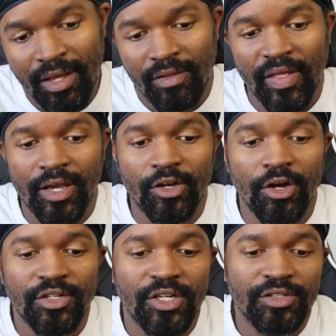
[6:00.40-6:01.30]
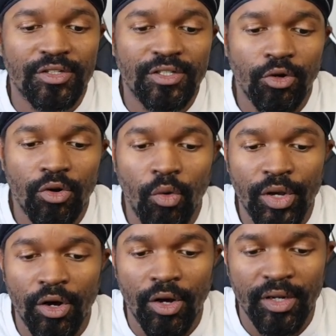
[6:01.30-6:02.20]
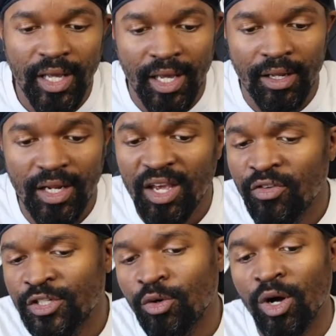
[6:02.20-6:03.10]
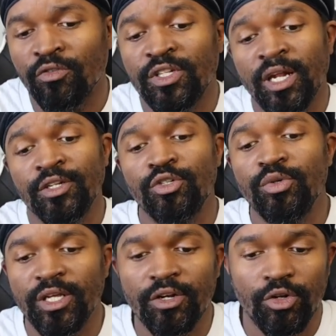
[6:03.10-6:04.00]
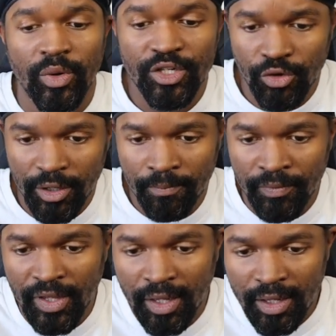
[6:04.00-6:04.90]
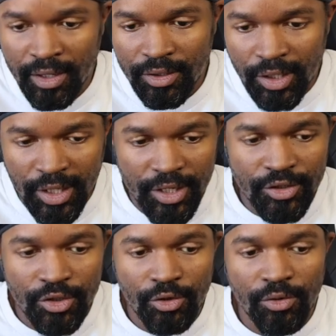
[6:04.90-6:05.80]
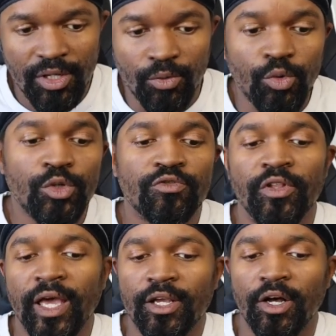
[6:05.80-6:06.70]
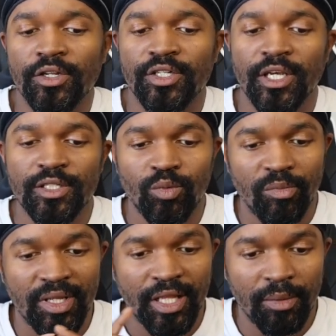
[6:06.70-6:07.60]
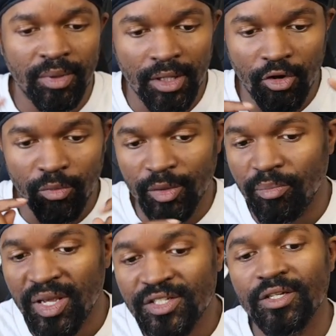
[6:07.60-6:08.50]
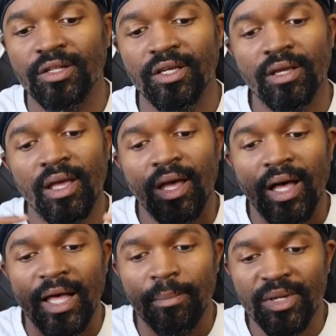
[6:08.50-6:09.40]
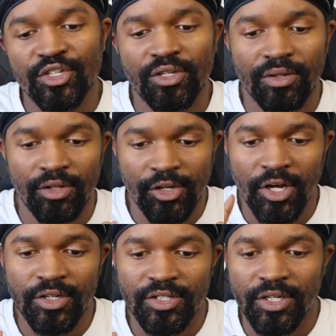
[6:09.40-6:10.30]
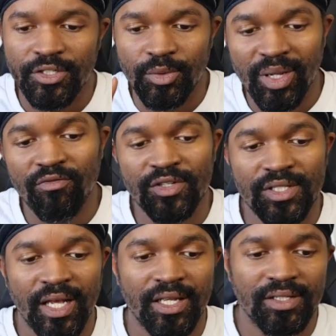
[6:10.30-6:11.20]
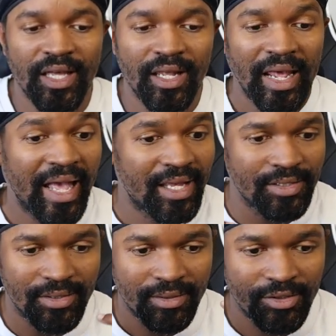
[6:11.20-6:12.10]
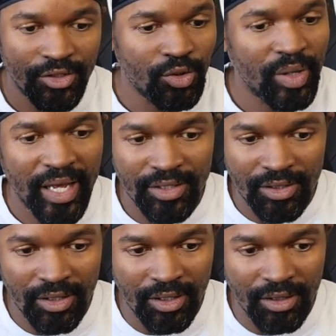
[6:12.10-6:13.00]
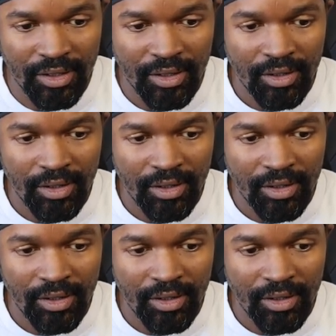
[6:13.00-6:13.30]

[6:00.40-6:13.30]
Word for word: That contest is still going on, and every so often I do get a new entry. The link to the rules for that contest will be linked below, but basically, I mentioned the contest to emphasize that as soon as the